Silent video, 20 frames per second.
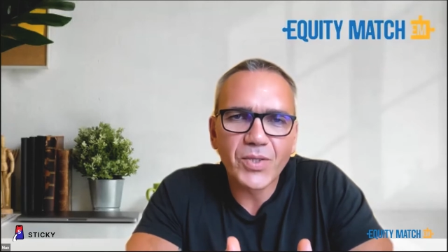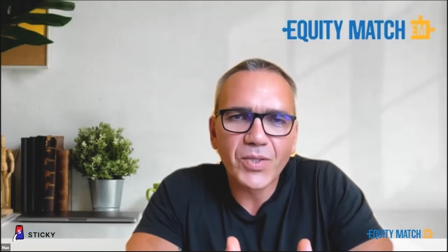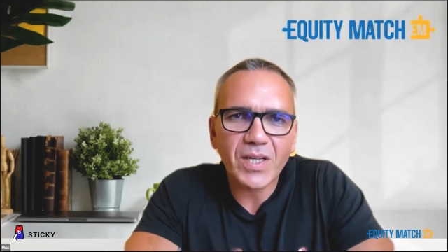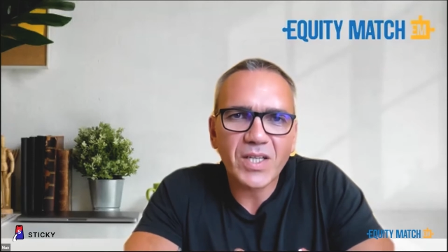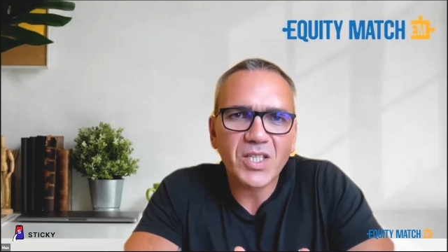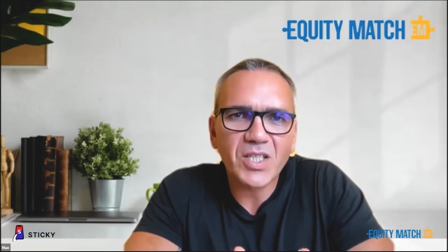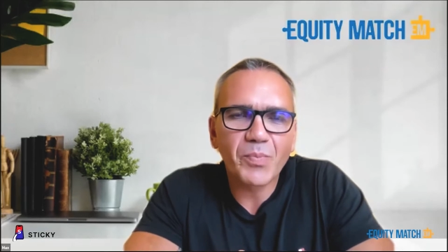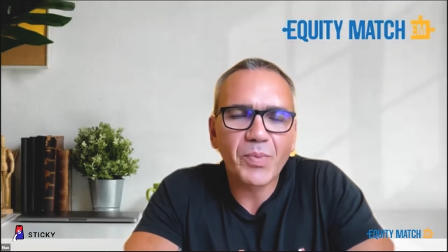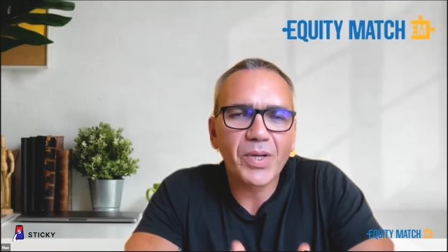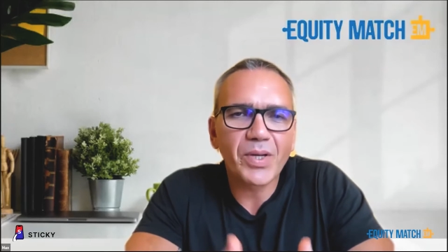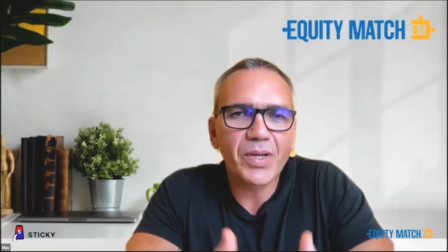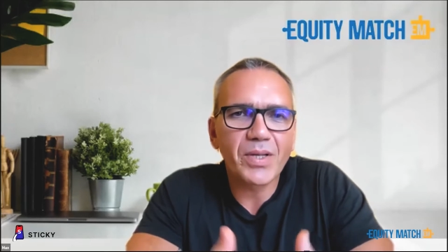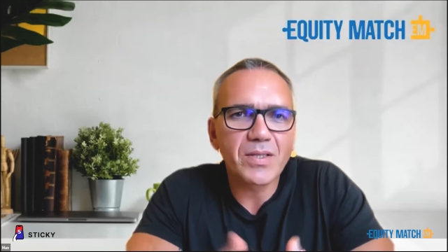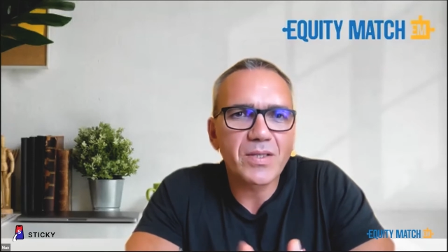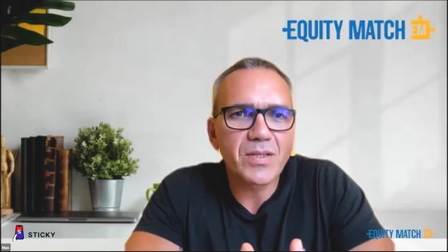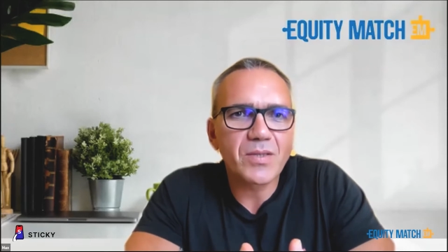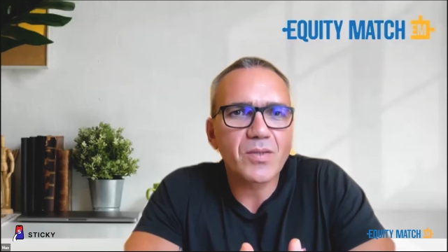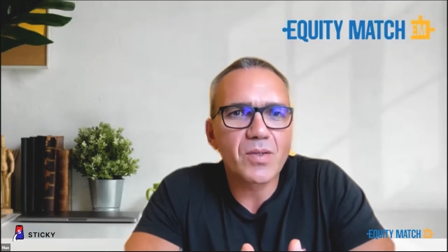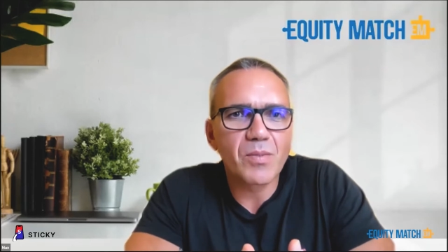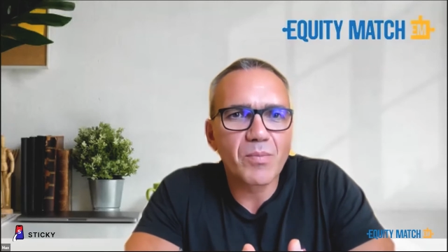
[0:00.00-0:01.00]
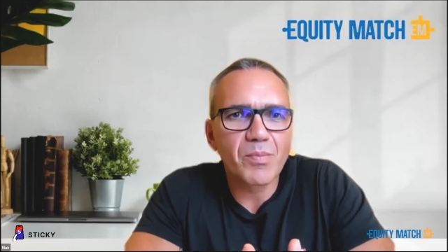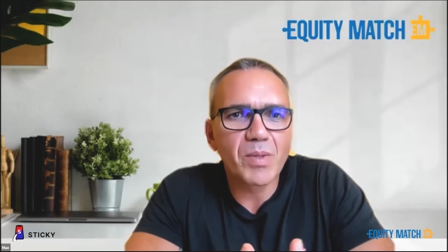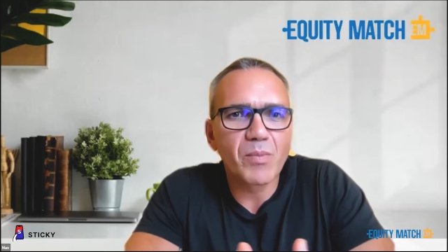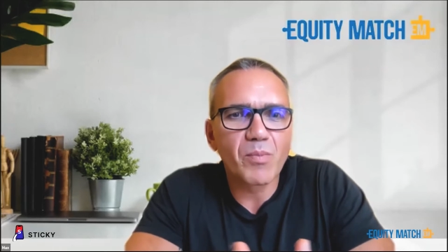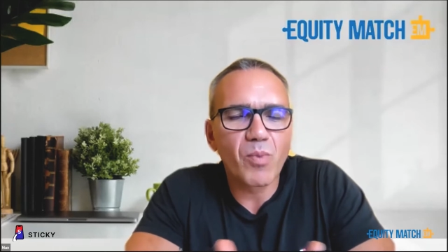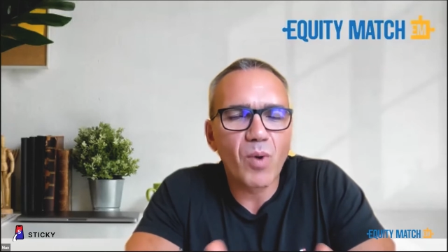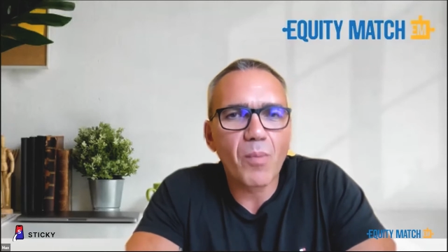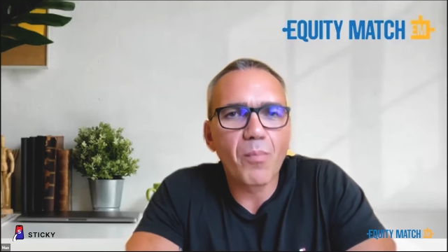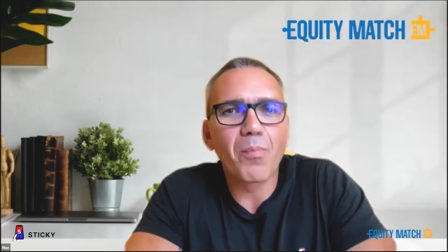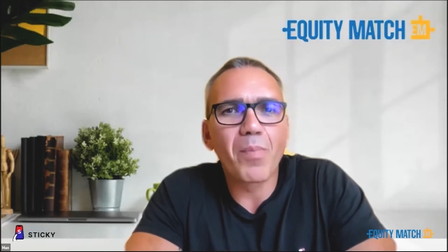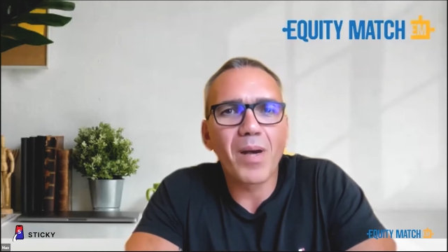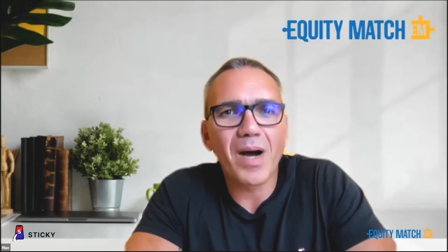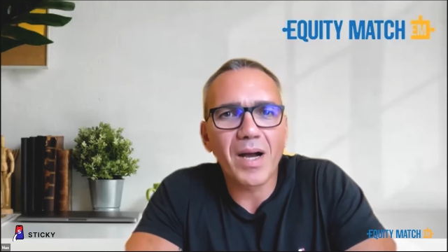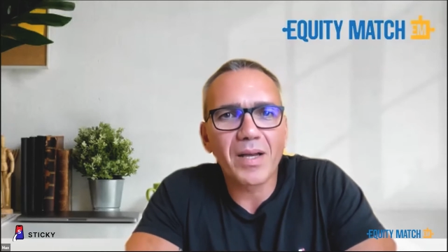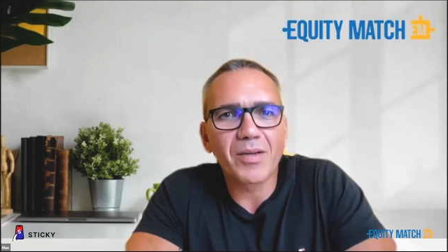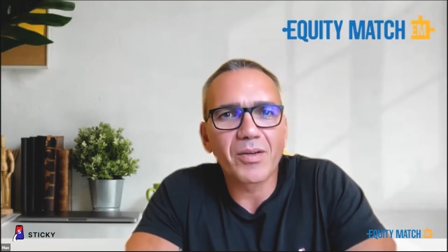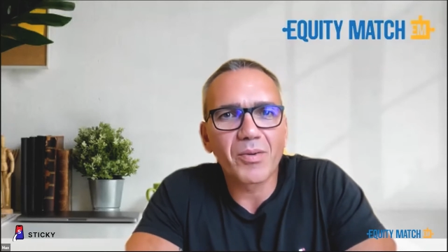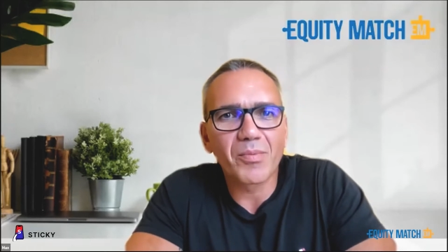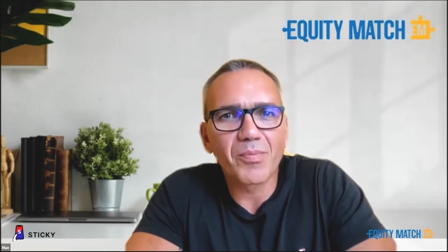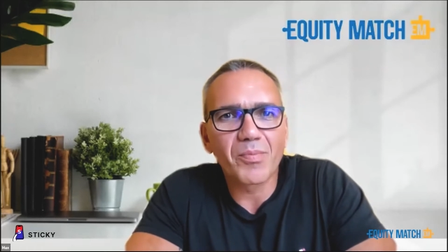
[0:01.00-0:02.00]
user experience to the
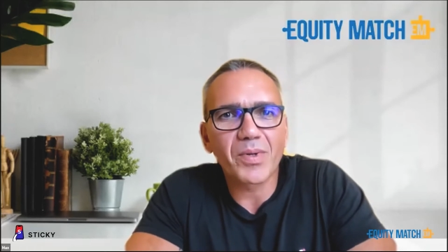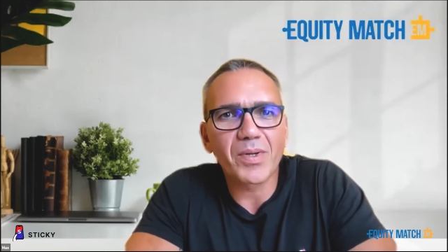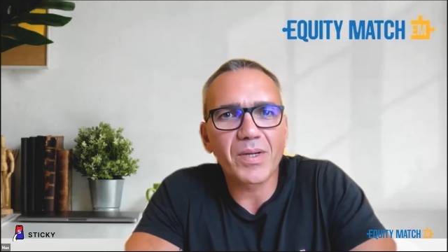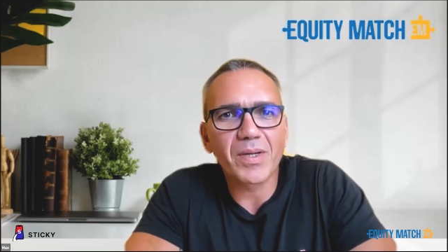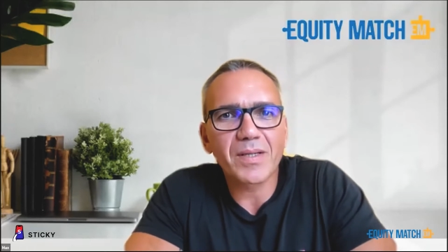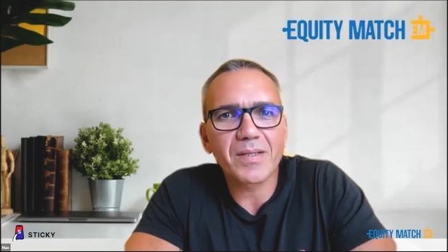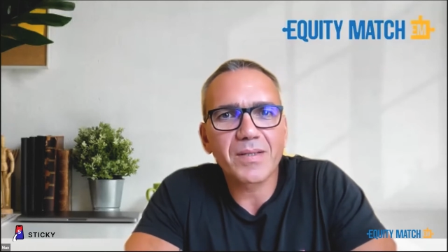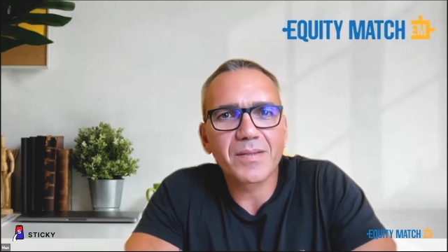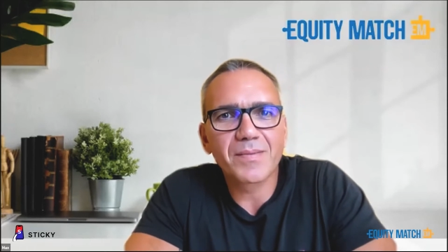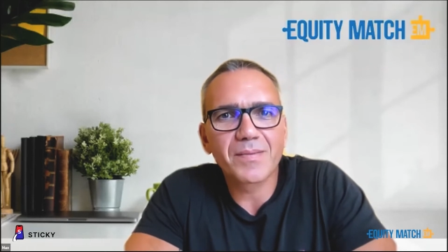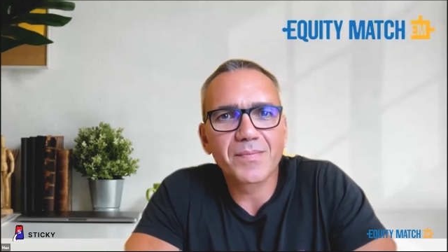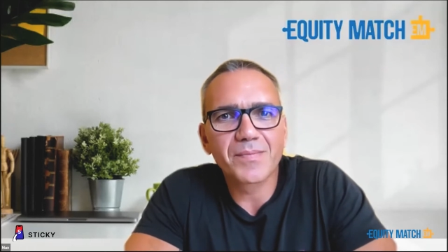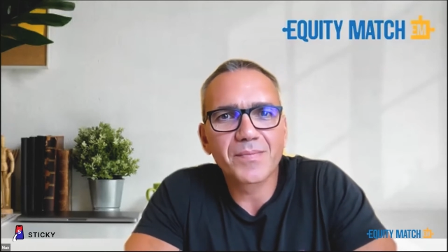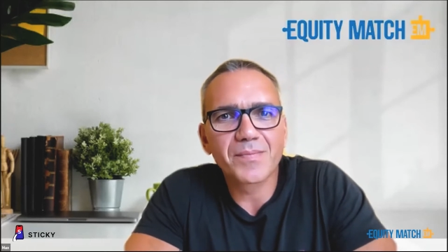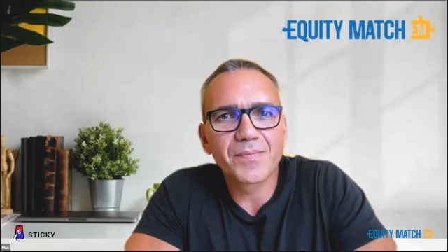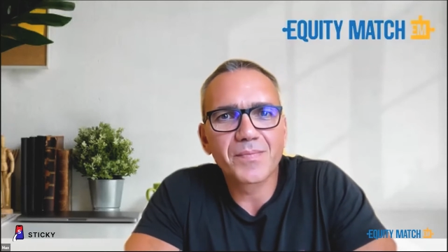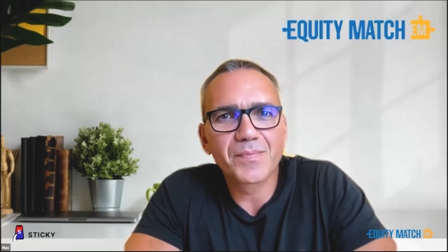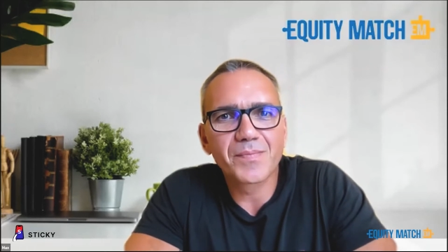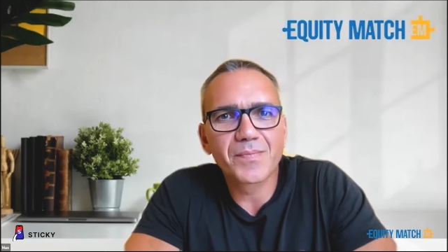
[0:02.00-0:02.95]
people buying your product.